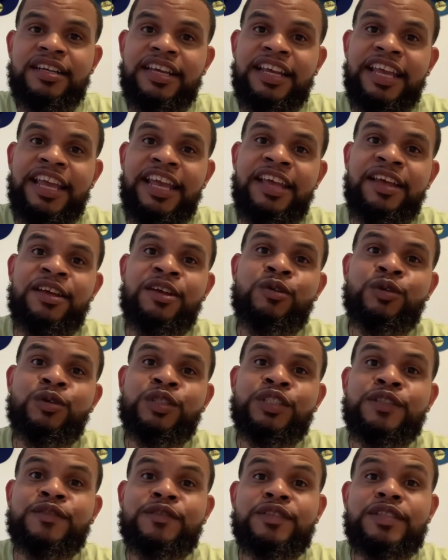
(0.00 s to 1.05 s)
Here
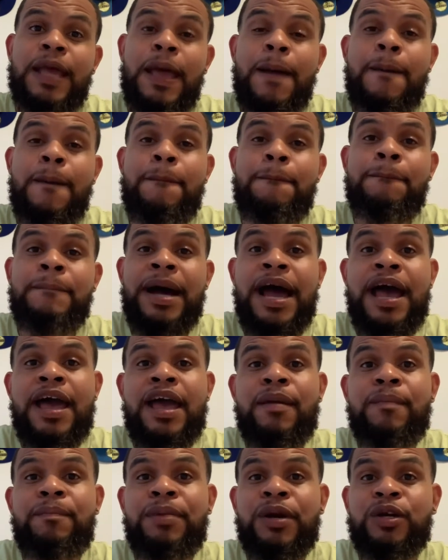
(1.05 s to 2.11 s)
goes
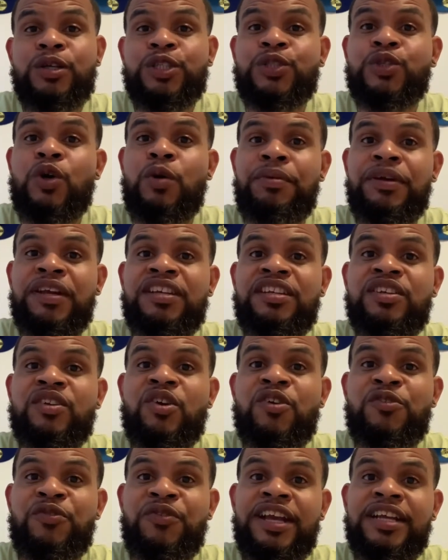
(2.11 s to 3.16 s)
my personal opinion
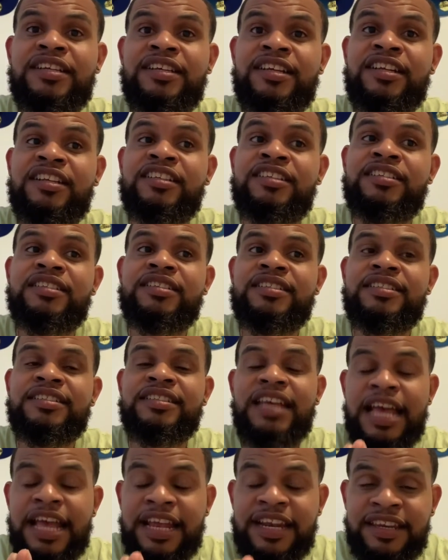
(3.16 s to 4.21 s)
on Frank
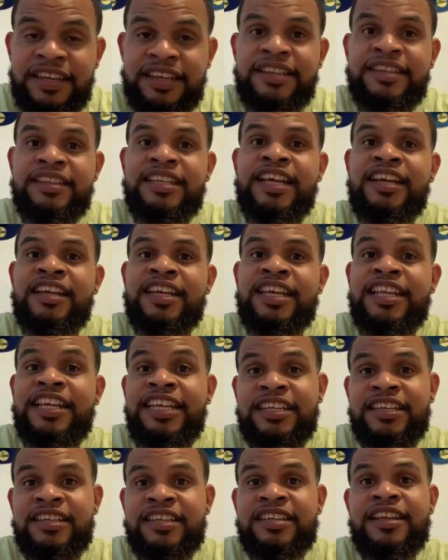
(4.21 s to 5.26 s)

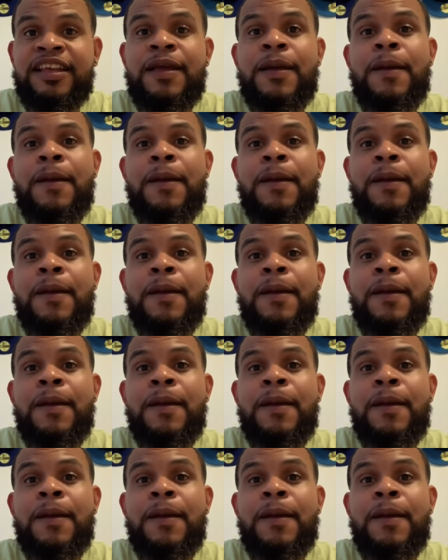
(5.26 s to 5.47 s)
Ntilikina